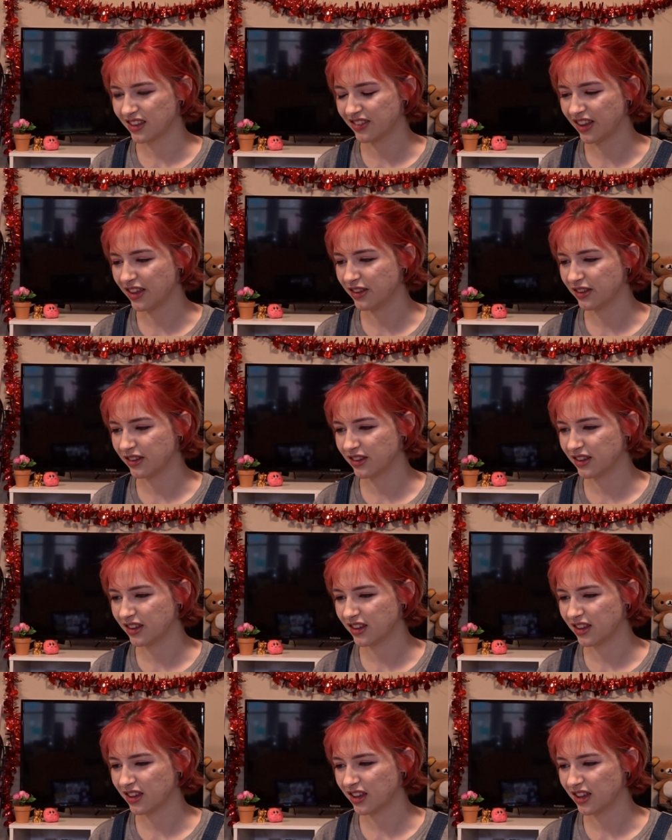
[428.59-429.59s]
That
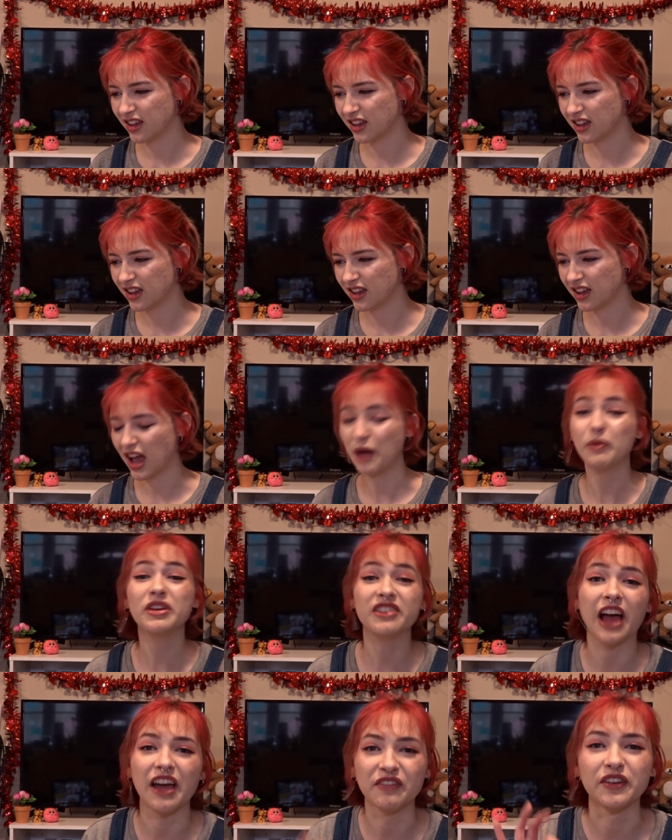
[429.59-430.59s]
I
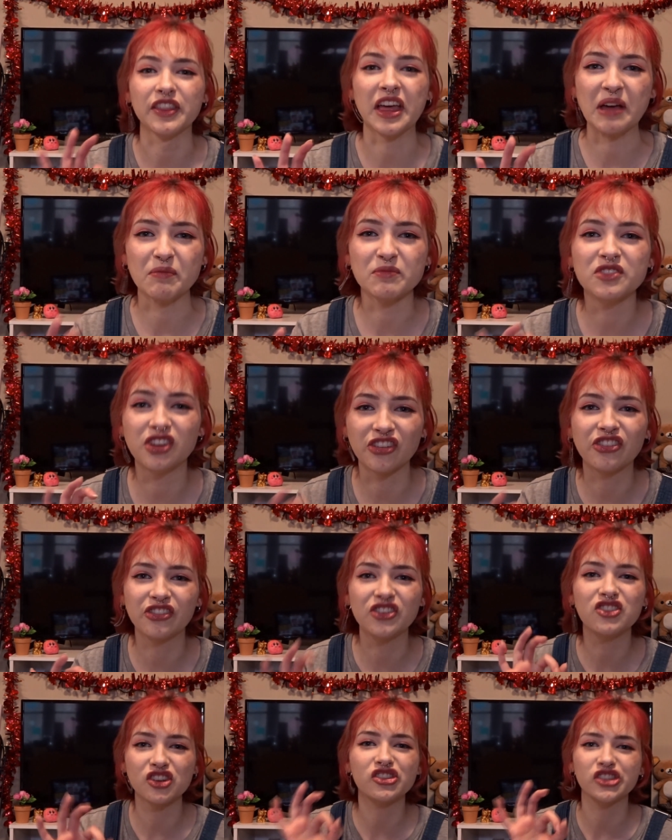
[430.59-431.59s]
would die for them,
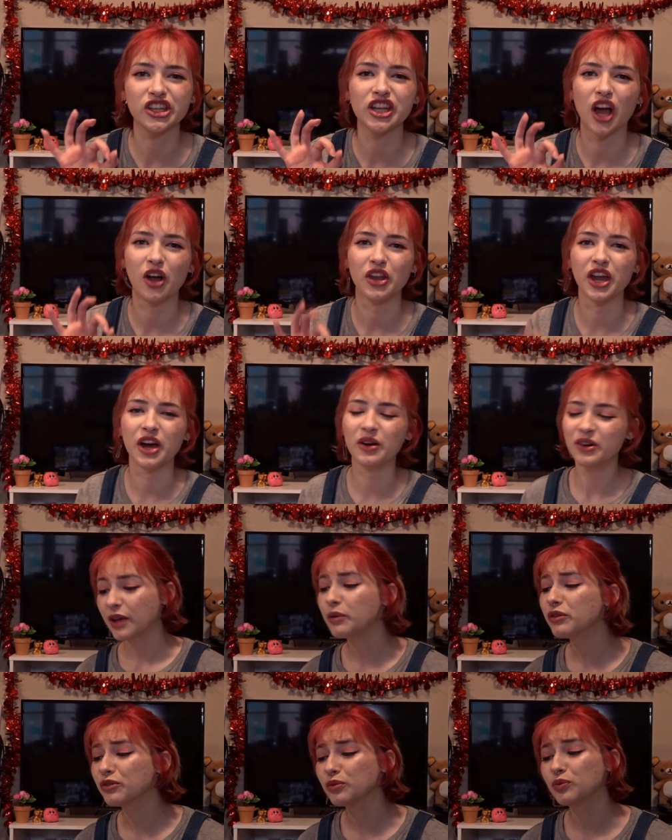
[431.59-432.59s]
just so y'all know.
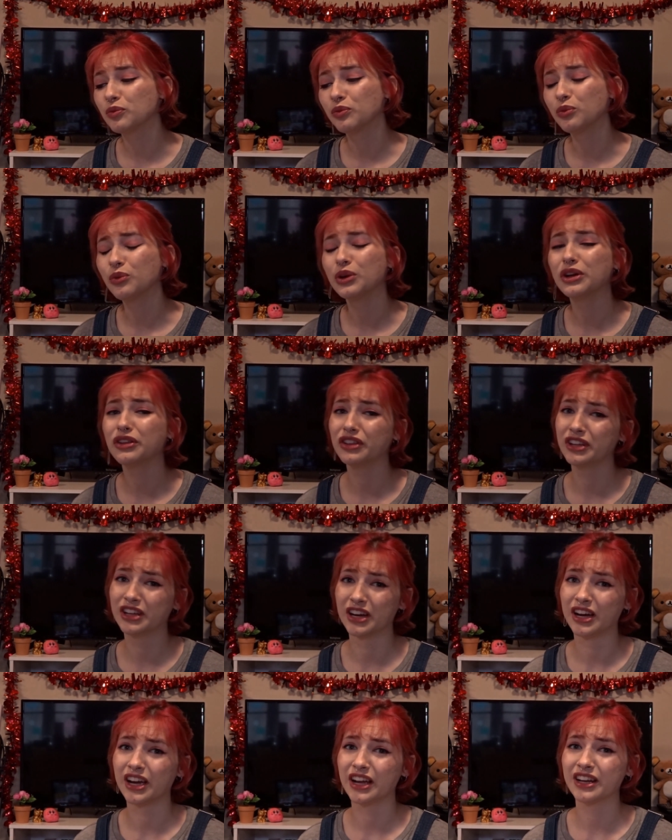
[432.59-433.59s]
That was really
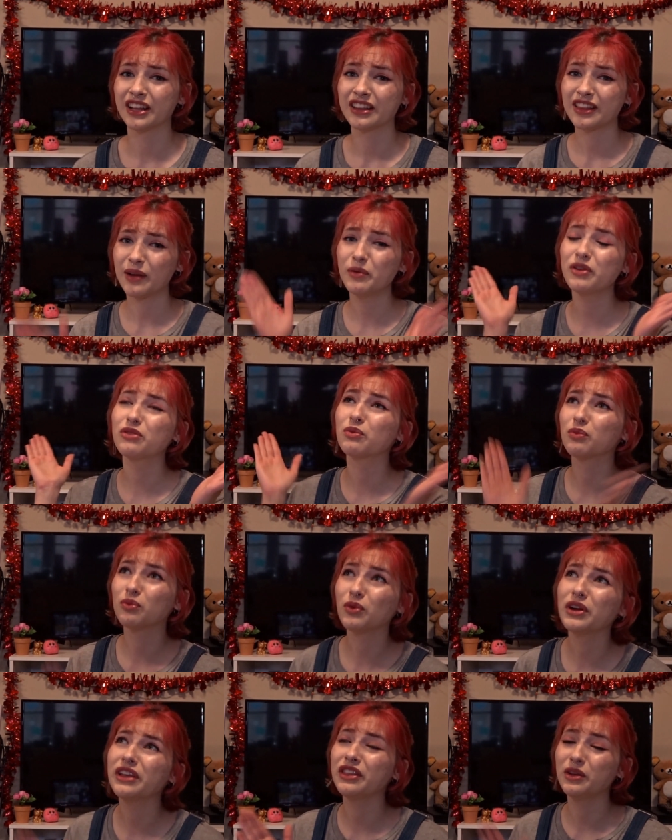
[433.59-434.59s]
good. That was
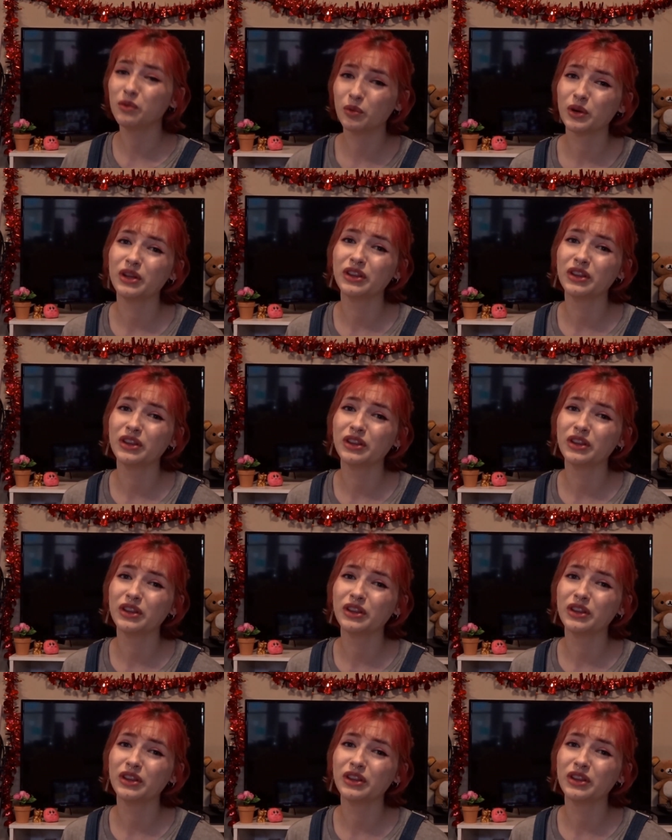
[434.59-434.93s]
really